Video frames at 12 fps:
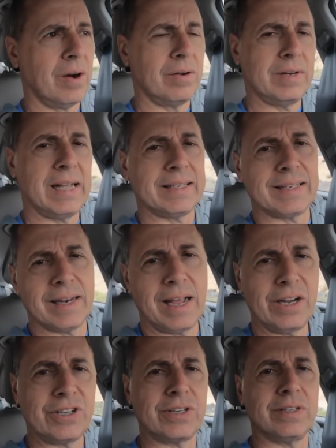our
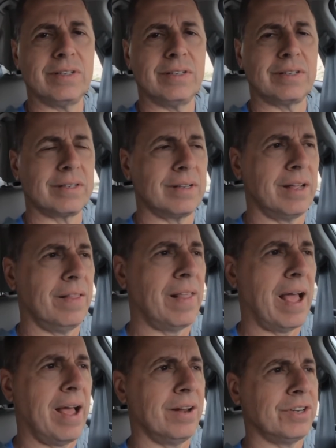destinations,
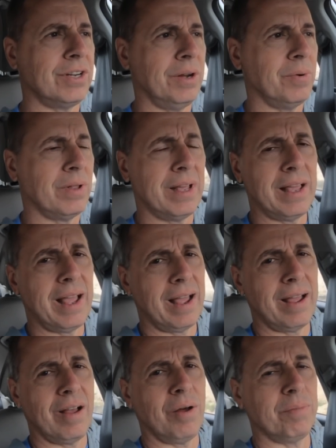and that she really
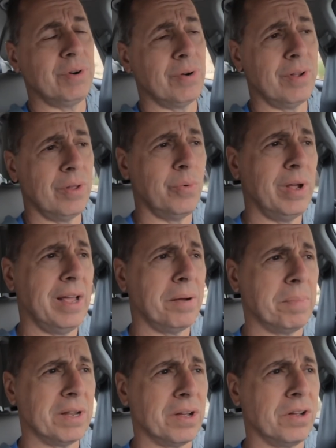can't help during the
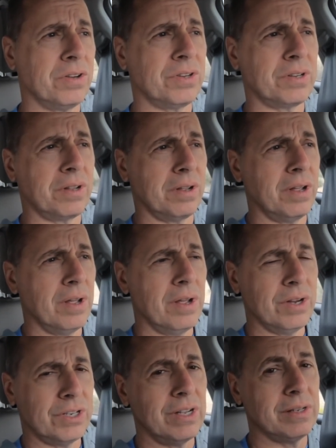week because
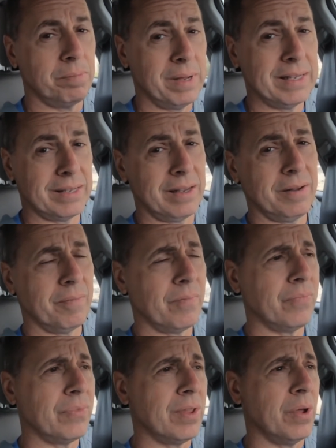she's
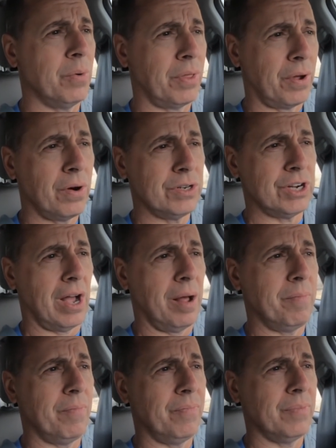busy with her
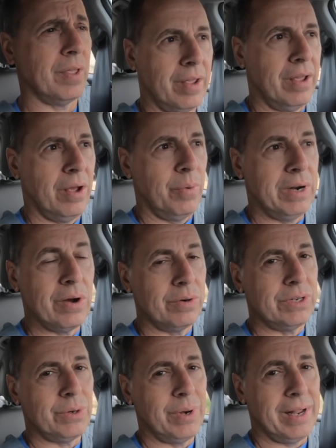job.
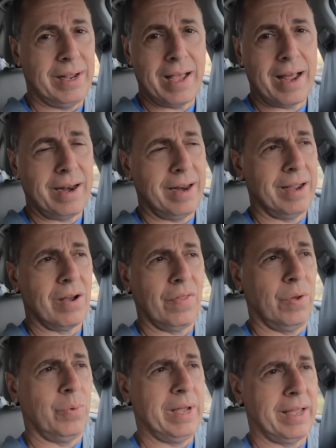We don't do any
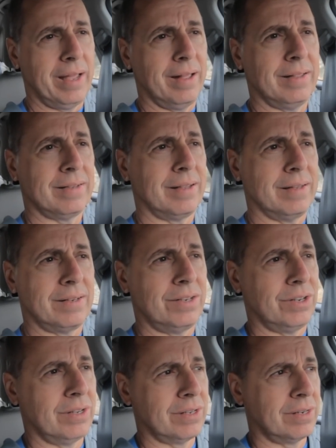editing on the weekends.
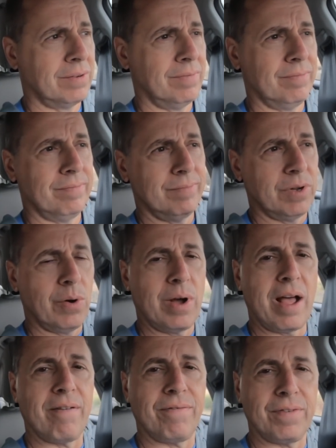It's just
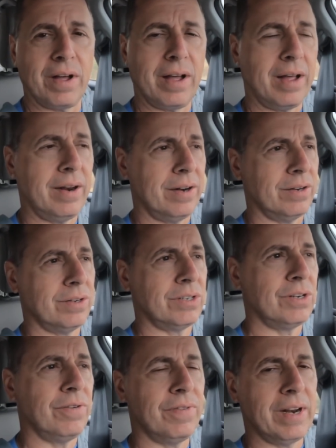go have fun
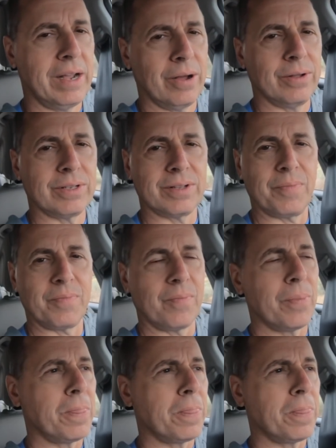and shoot videos